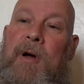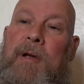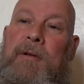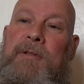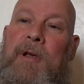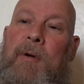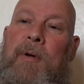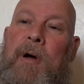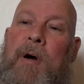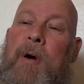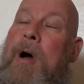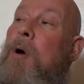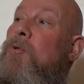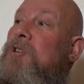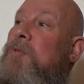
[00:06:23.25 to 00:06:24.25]
right? So
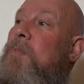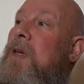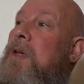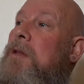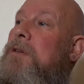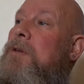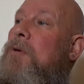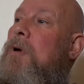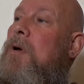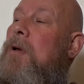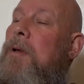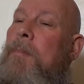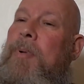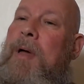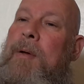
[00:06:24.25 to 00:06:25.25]
I, I was speaking to her
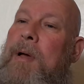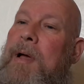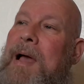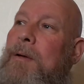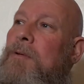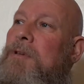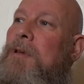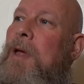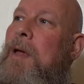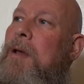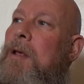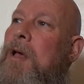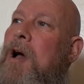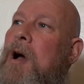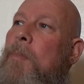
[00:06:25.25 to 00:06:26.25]
in a bloke
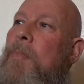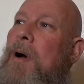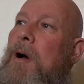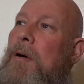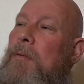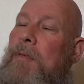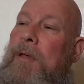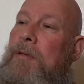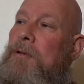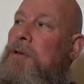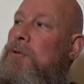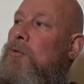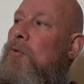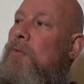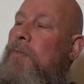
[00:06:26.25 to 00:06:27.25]
outside the car park, but the
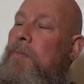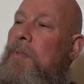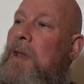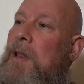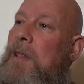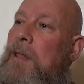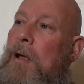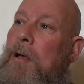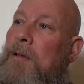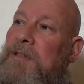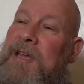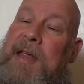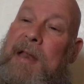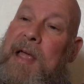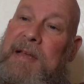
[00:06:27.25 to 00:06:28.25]
sort of like
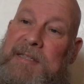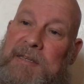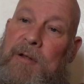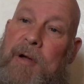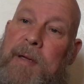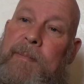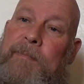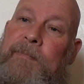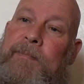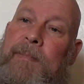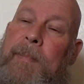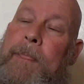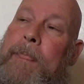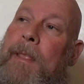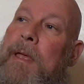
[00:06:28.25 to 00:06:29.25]
say last night
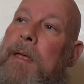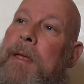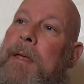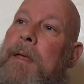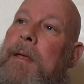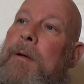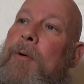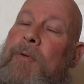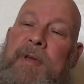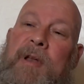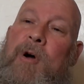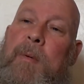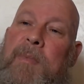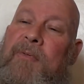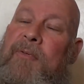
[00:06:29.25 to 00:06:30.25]
or the night